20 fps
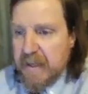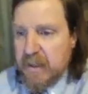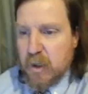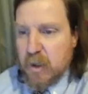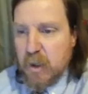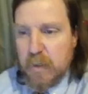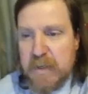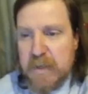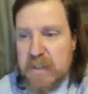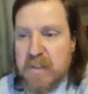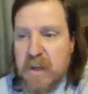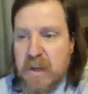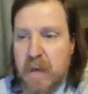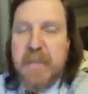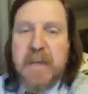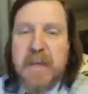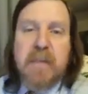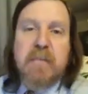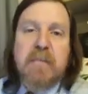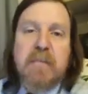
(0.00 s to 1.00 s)
could be
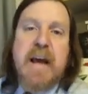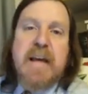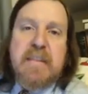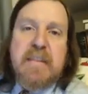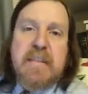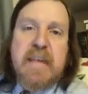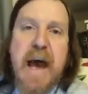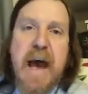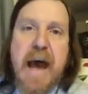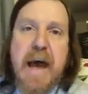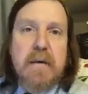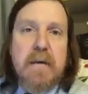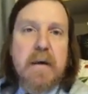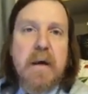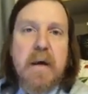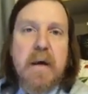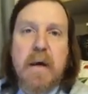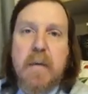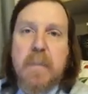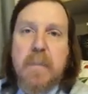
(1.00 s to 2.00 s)
something like that,
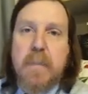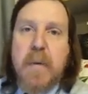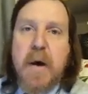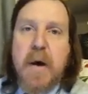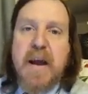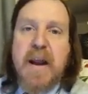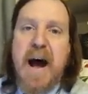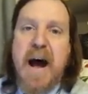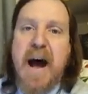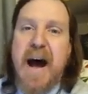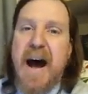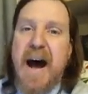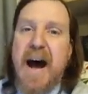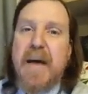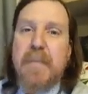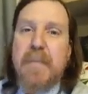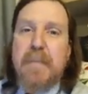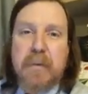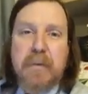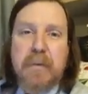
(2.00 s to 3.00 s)
but I
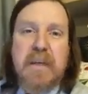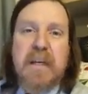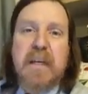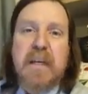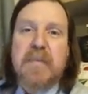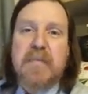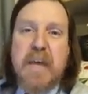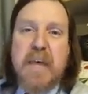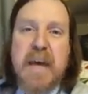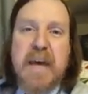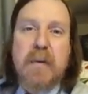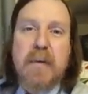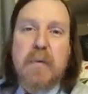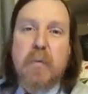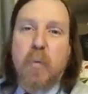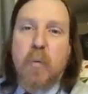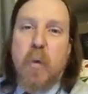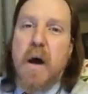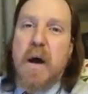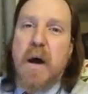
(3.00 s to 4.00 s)
believe that it
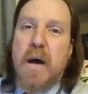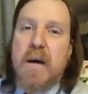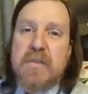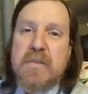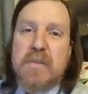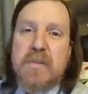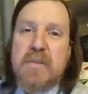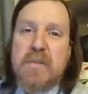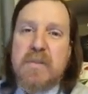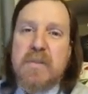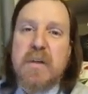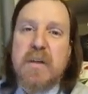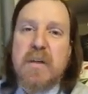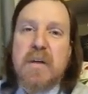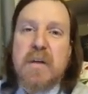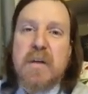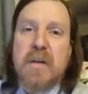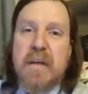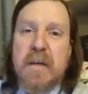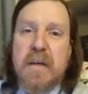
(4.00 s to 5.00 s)
was
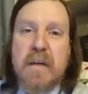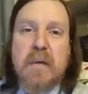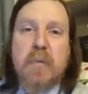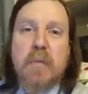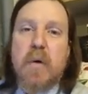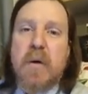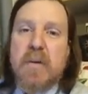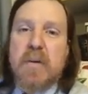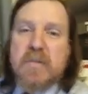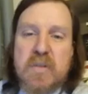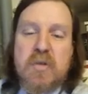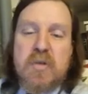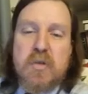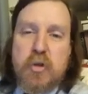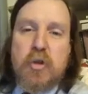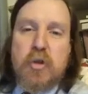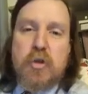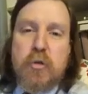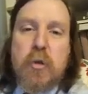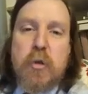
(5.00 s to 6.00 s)

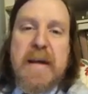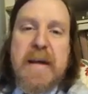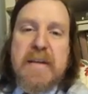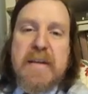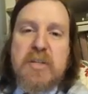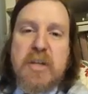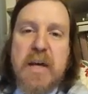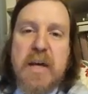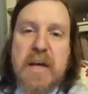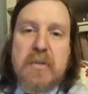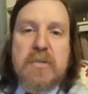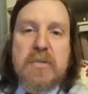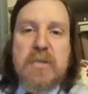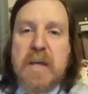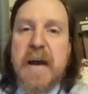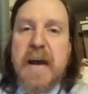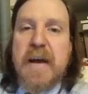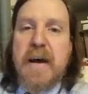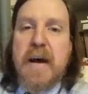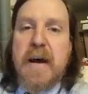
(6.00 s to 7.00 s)
transgender
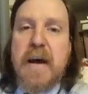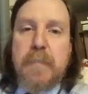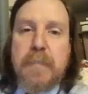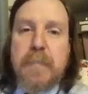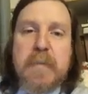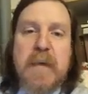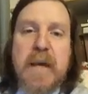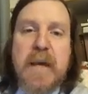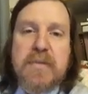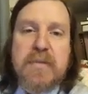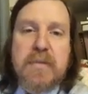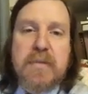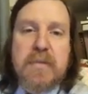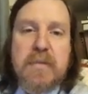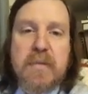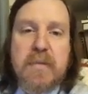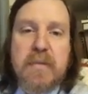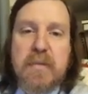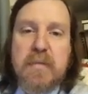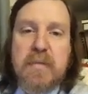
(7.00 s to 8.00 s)
psyop. Yes,
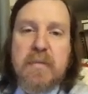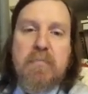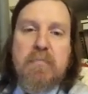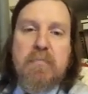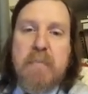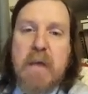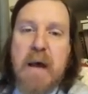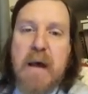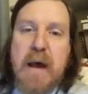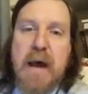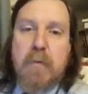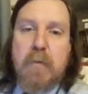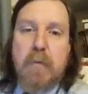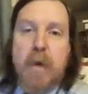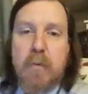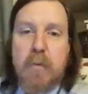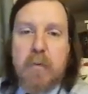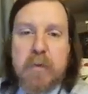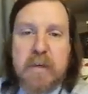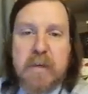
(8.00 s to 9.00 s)
I
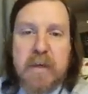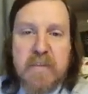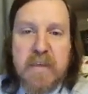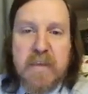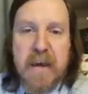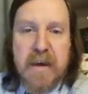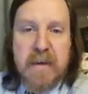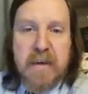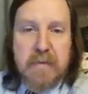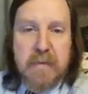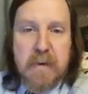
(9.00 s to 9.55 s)
will get that.